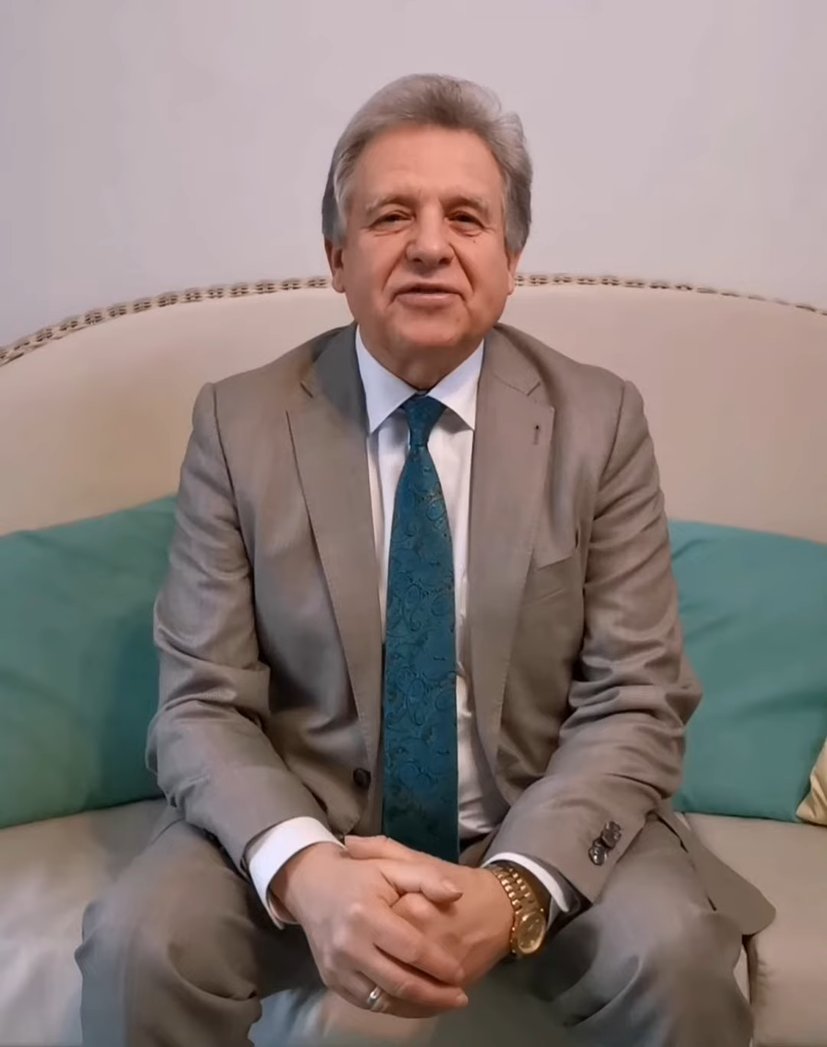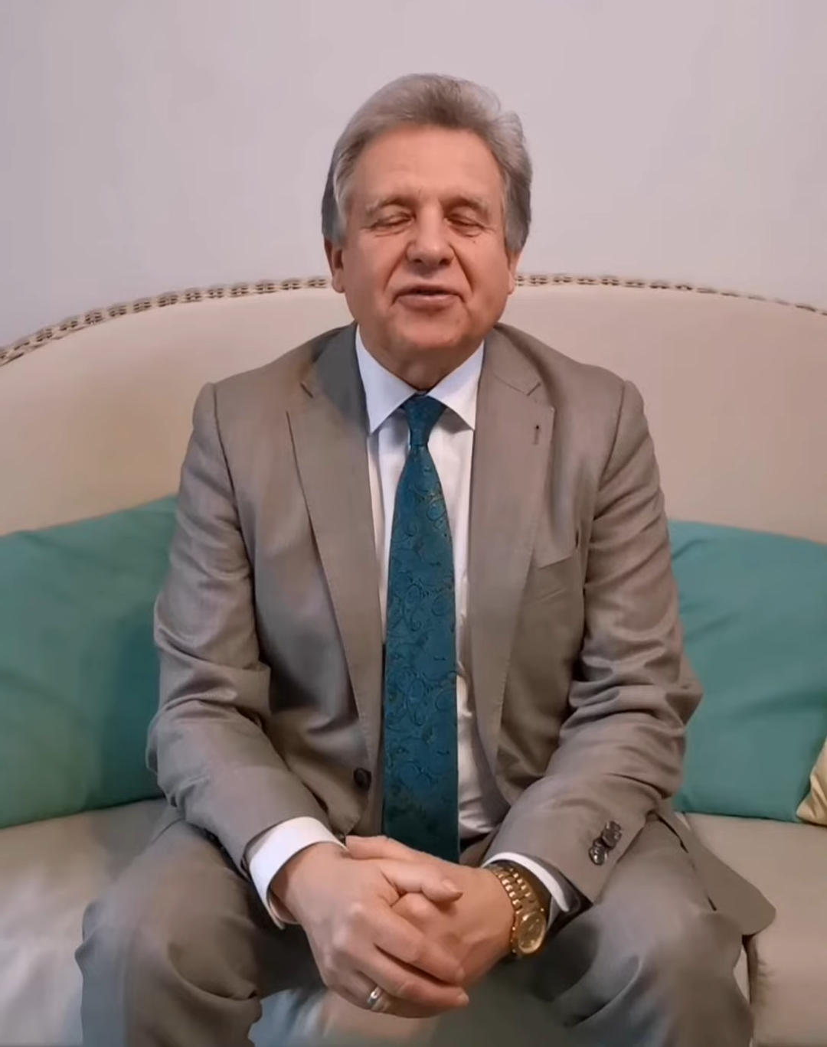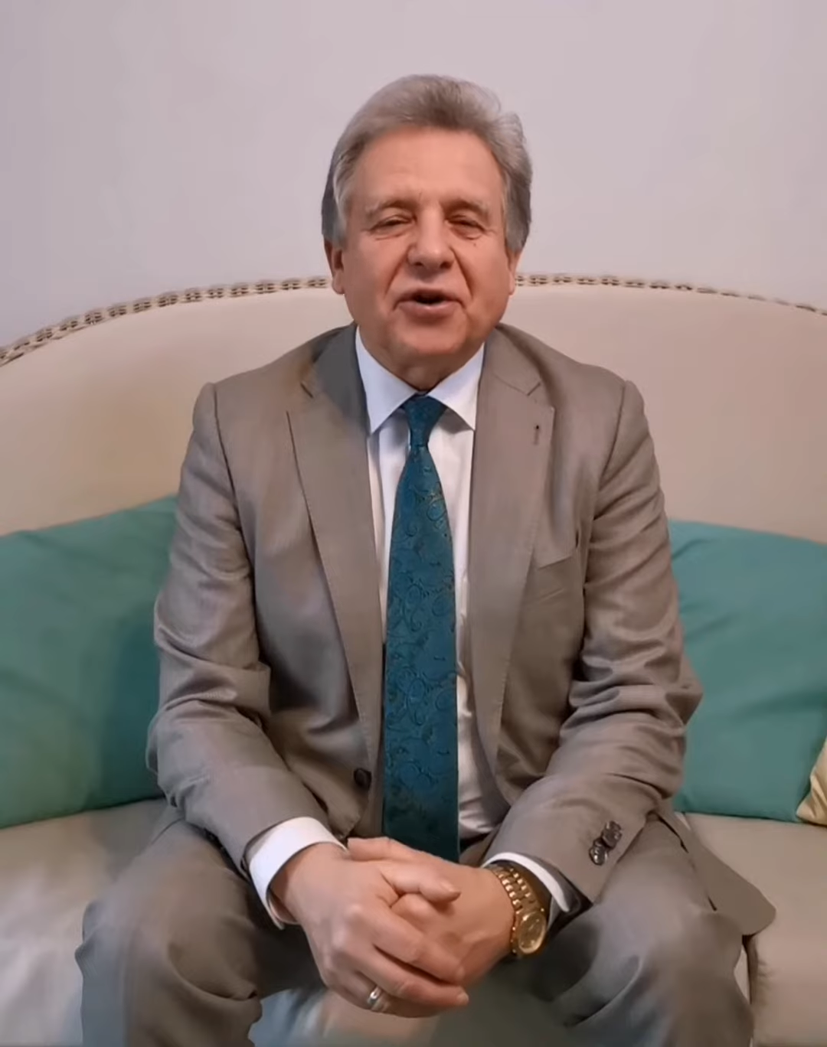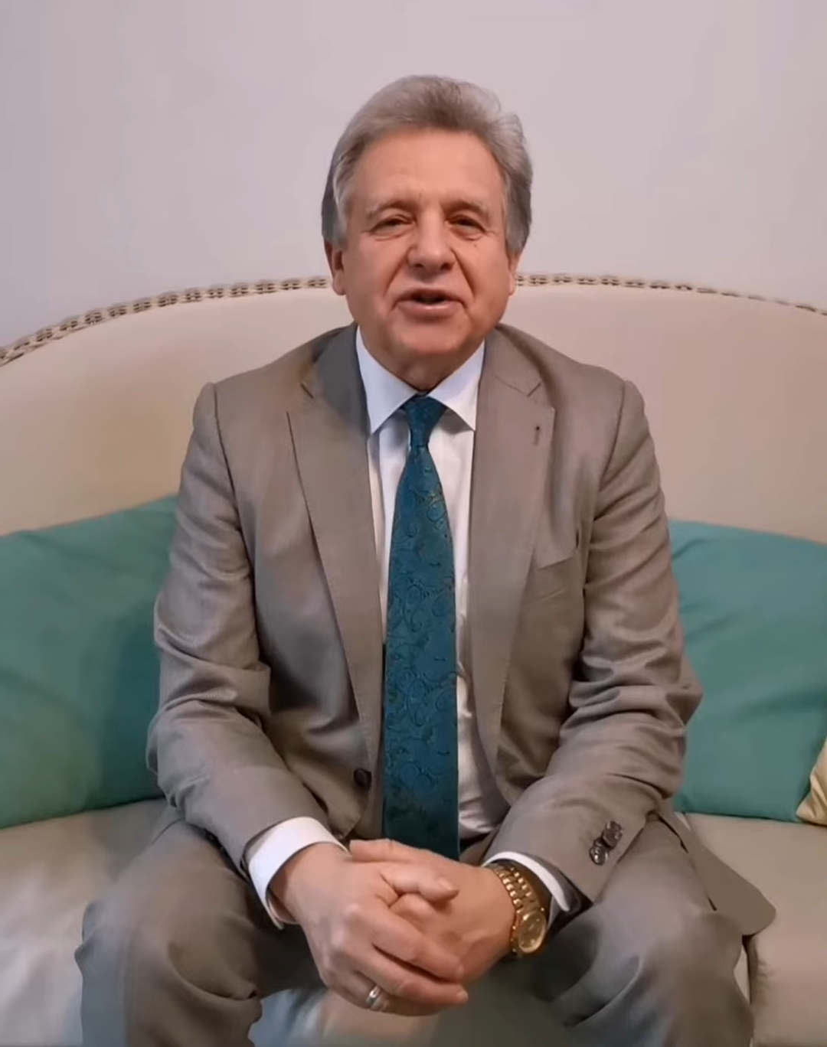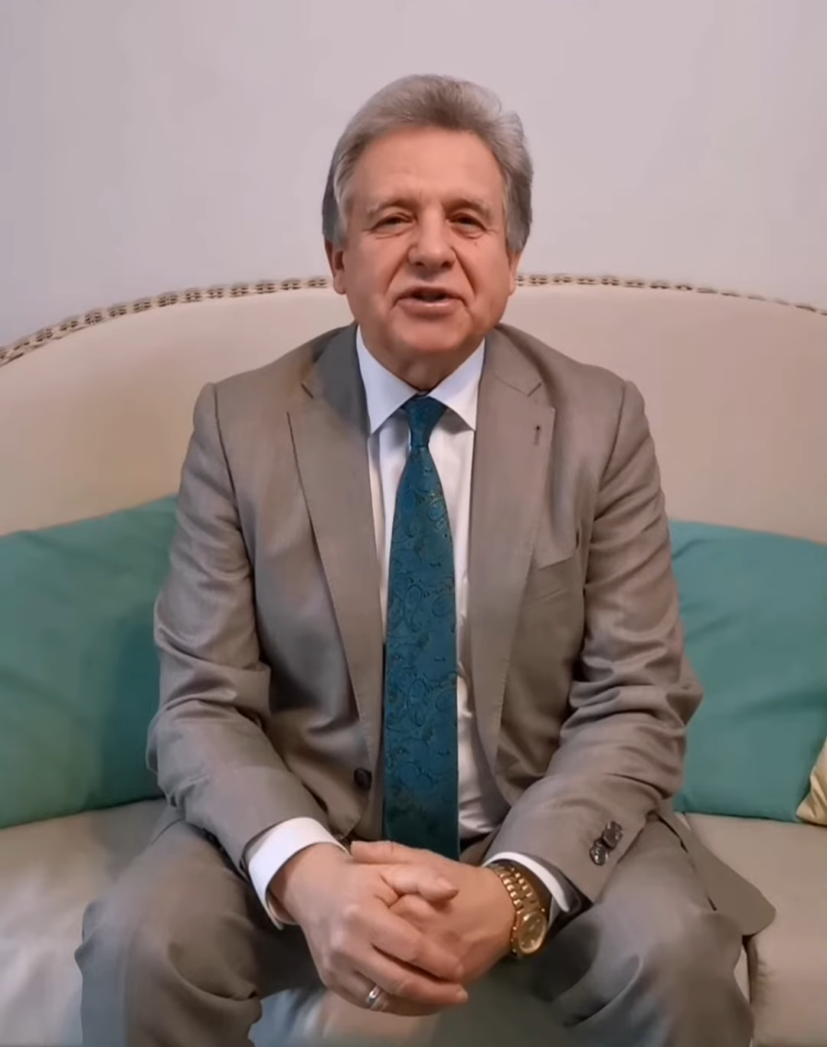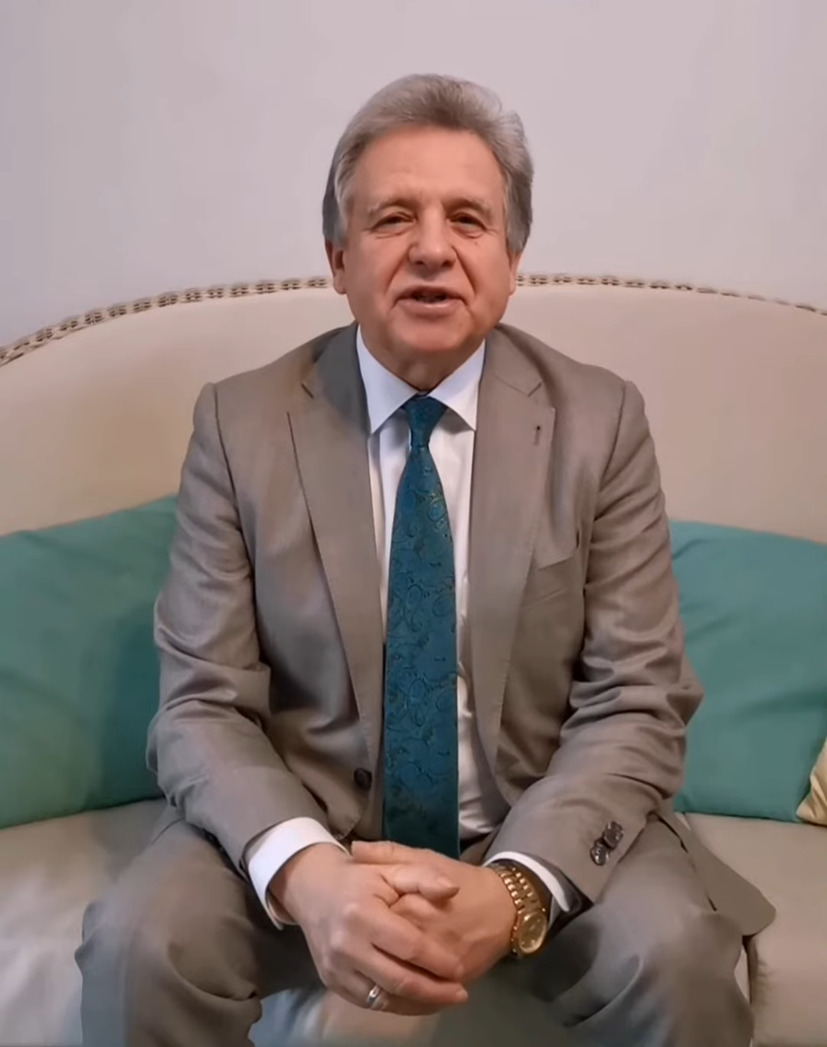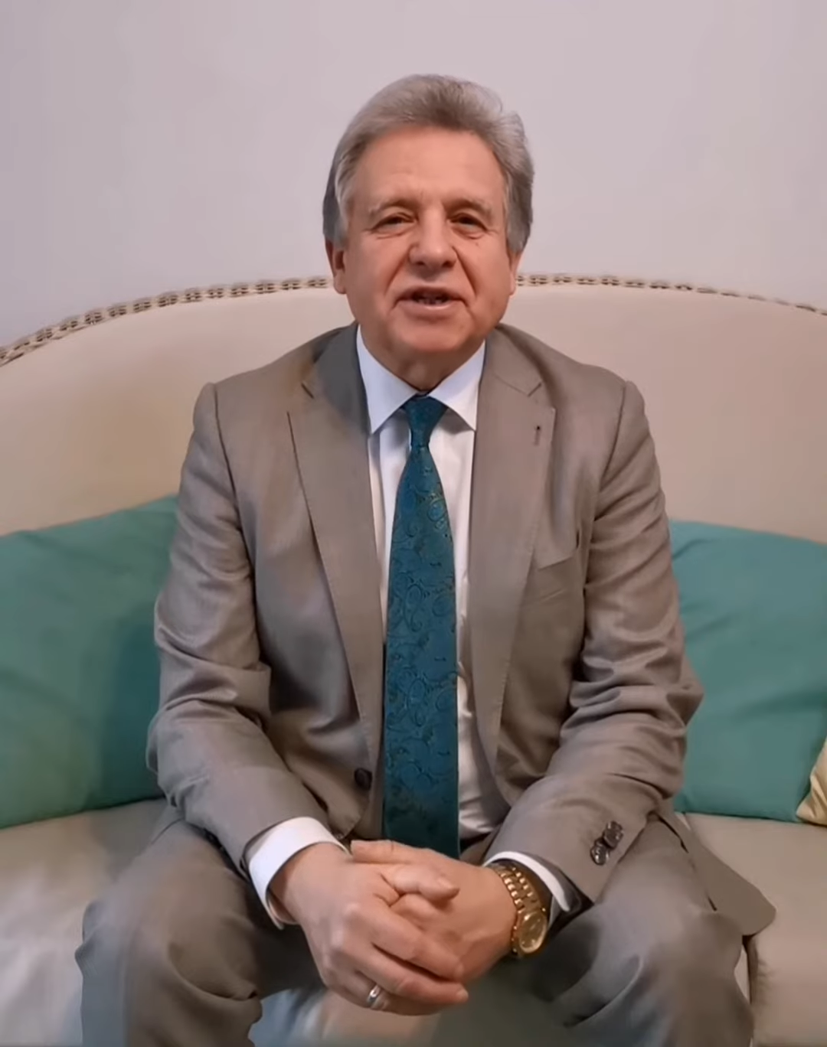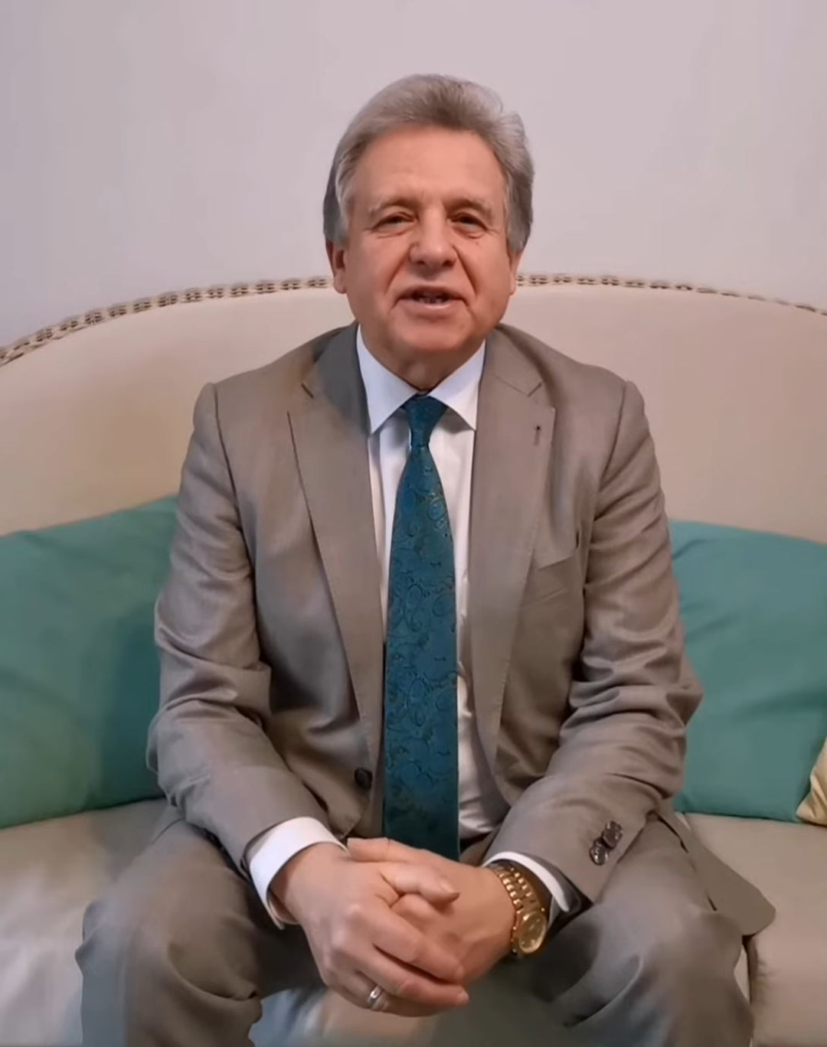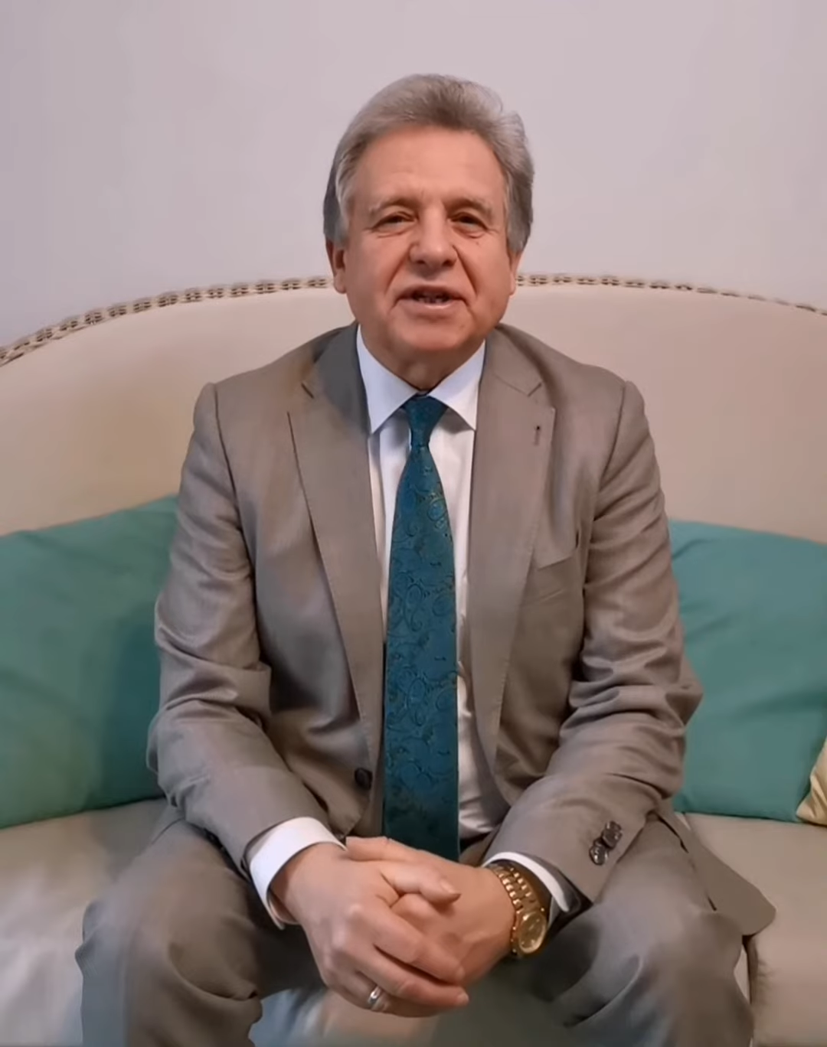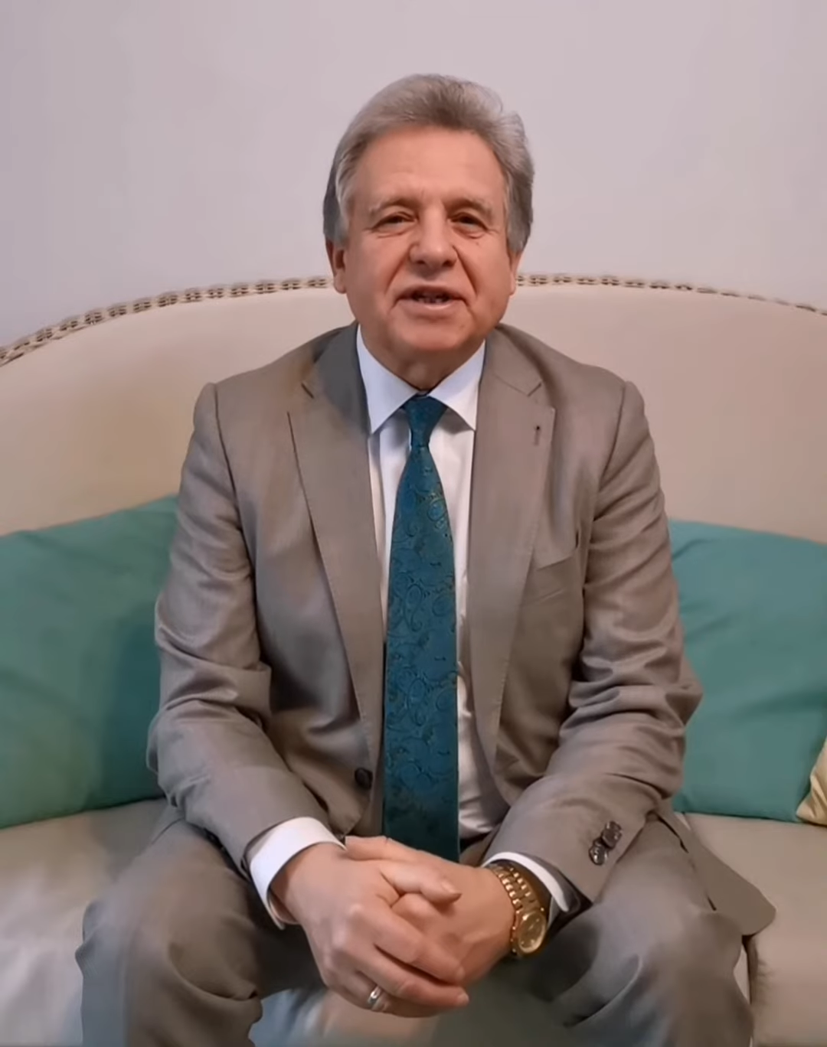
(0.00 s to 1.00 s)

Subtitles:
fortunate